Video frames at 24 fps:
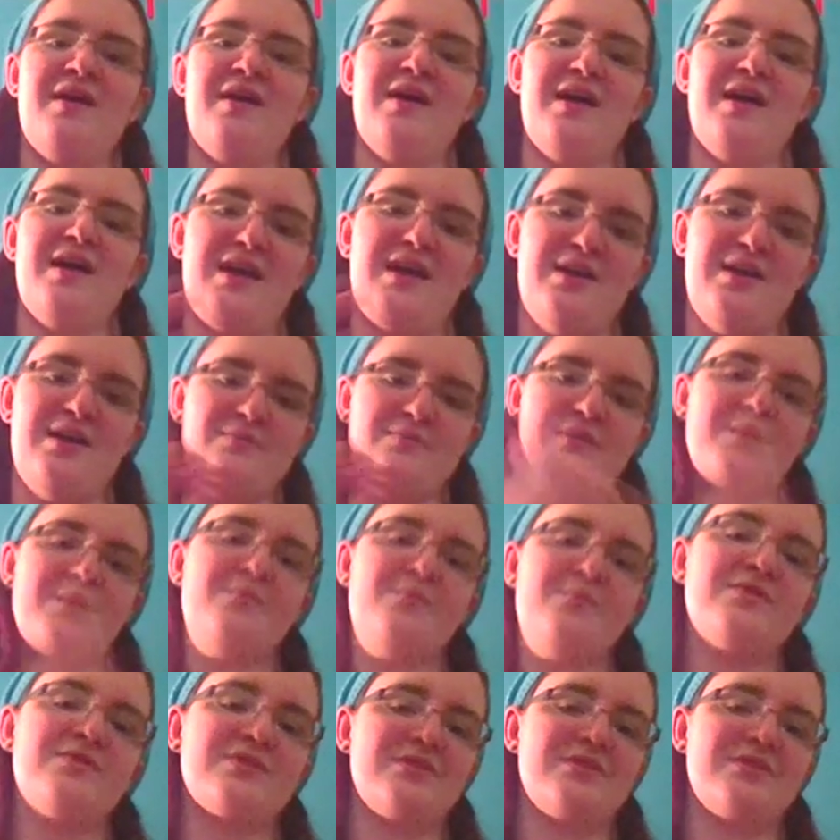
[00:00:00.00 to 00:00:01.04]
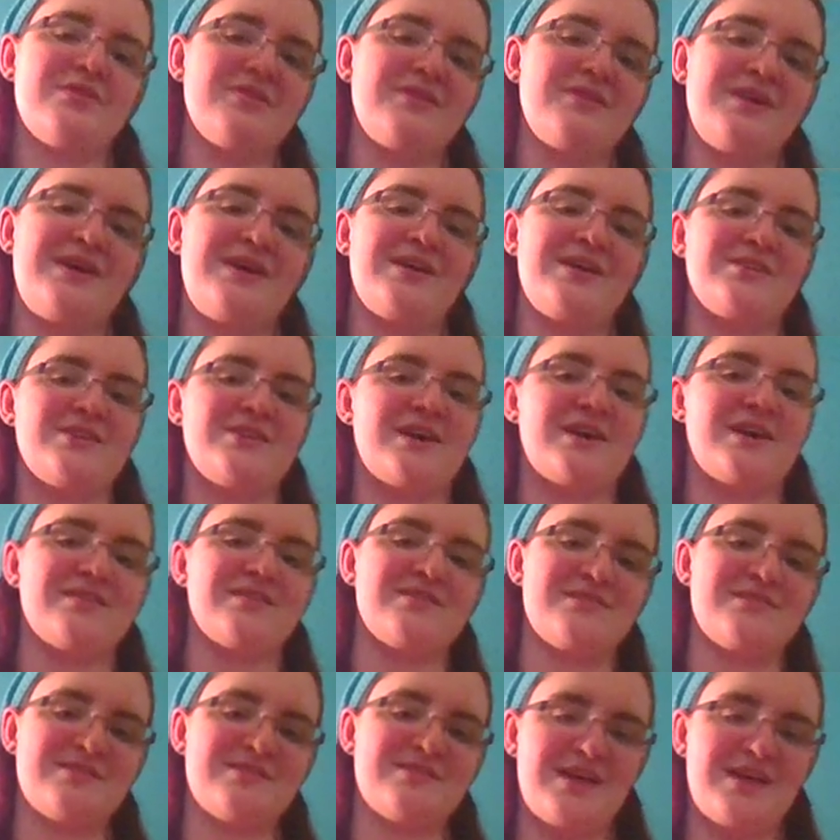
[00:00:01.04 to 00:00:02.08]
And I remember, Ajax,
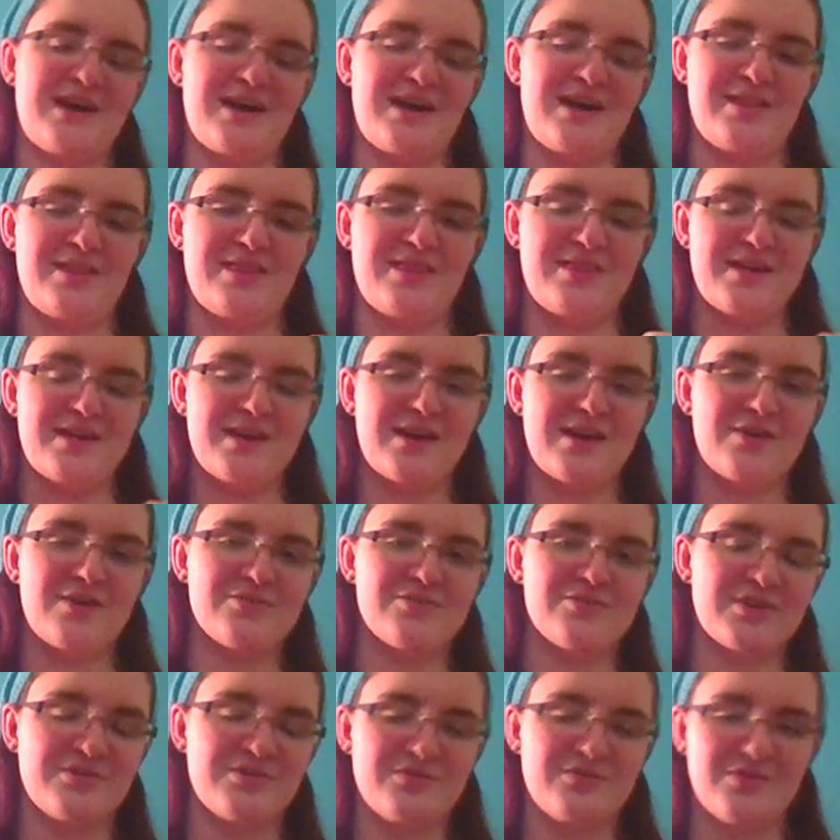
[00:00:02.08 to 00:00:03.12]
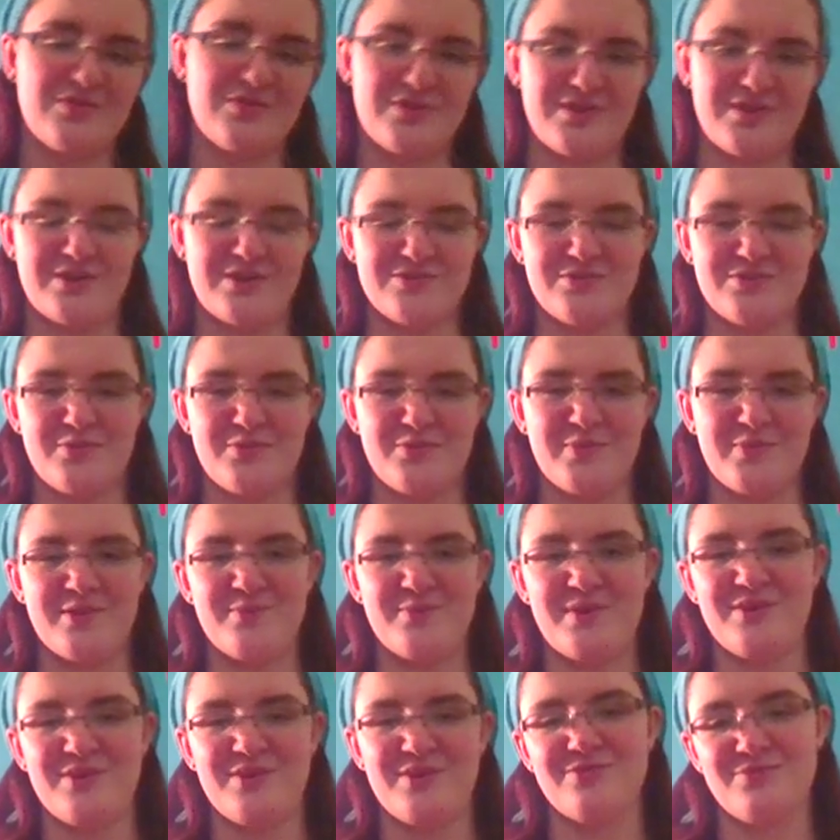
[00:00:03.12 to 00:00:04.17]
that thing I was looking for and I was complaining
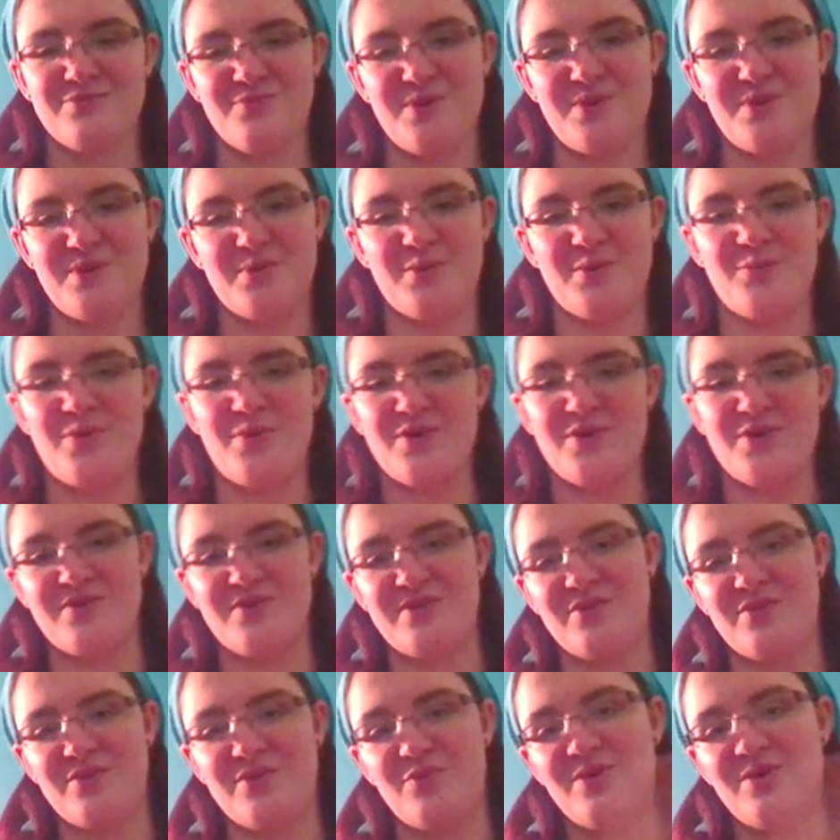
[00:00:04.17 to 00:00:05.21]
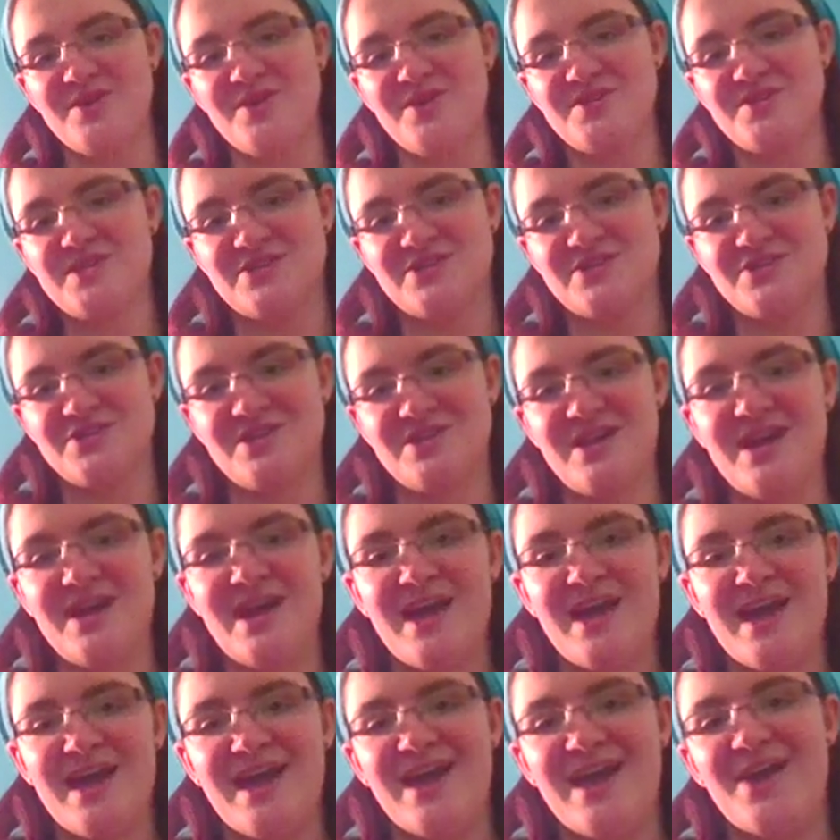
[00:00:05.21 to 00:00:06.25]
about while we were wandering the one section,
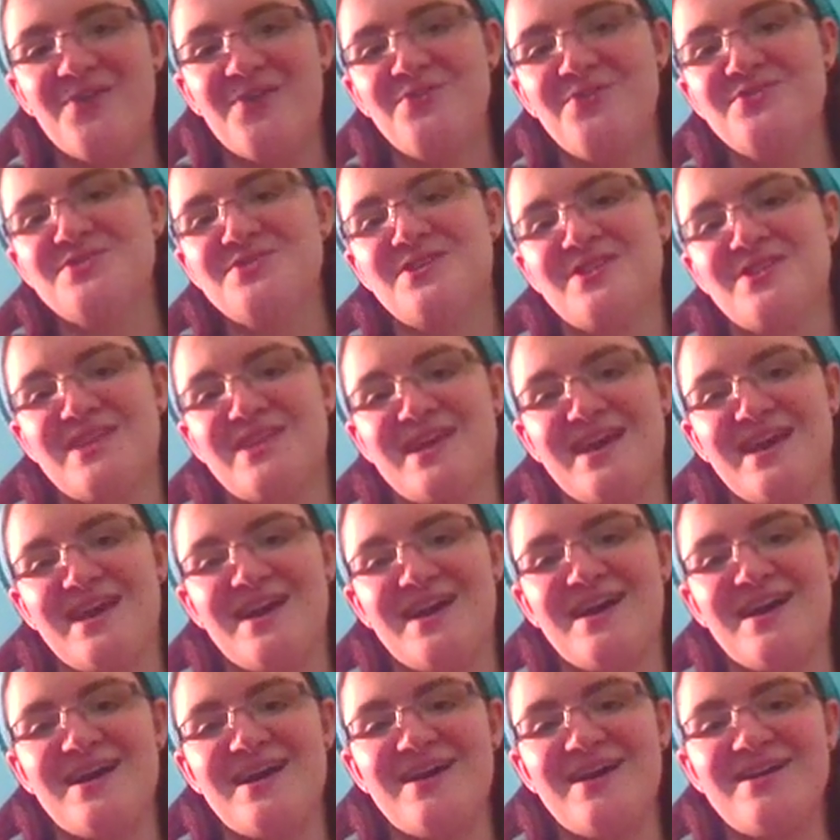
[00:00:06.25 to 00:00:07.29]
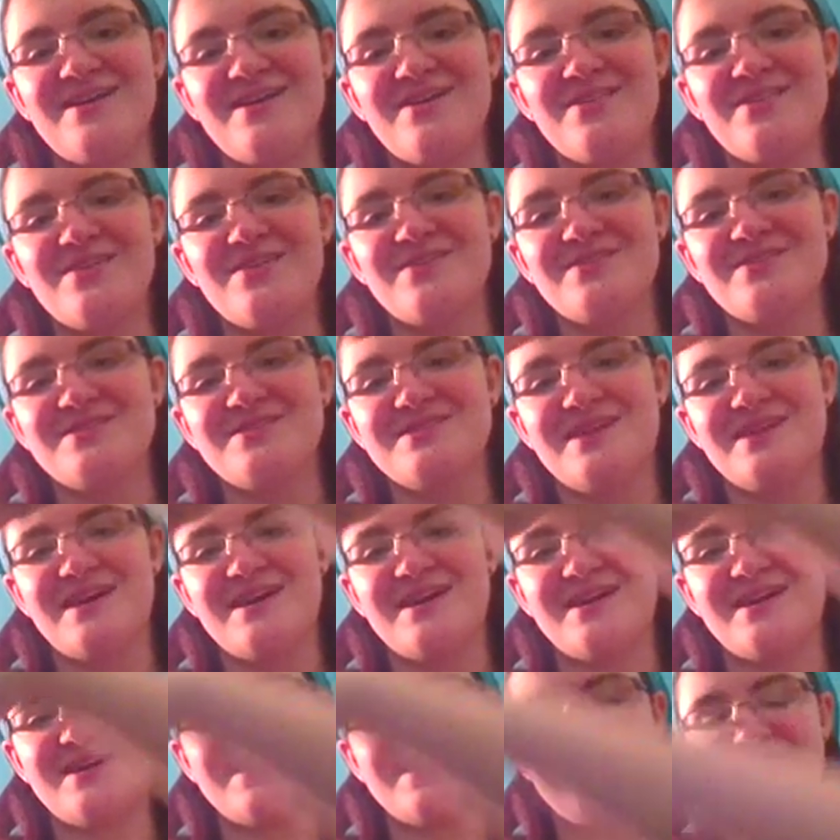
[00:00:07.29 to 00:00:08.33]
it was on the other
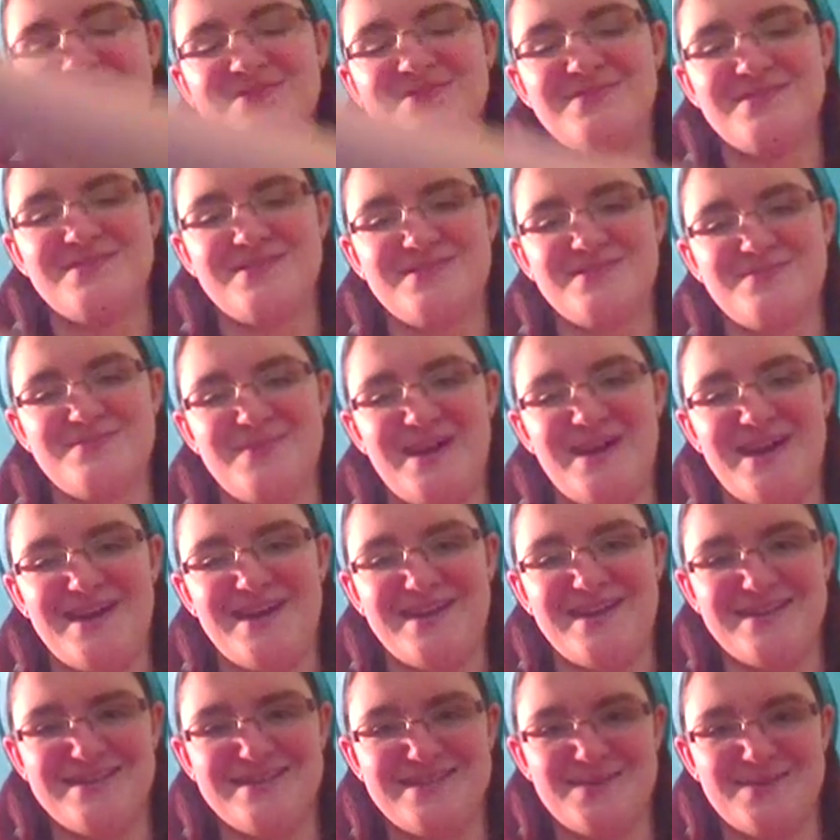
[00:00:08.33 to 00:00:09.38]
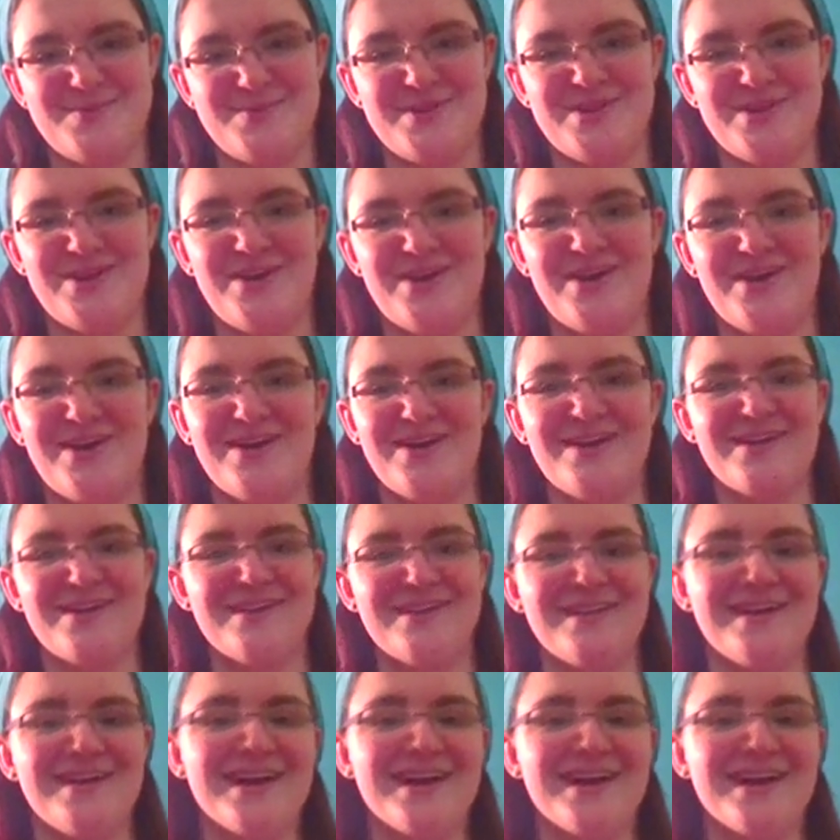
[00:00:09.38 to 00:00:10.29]
side of the main exhibit hall.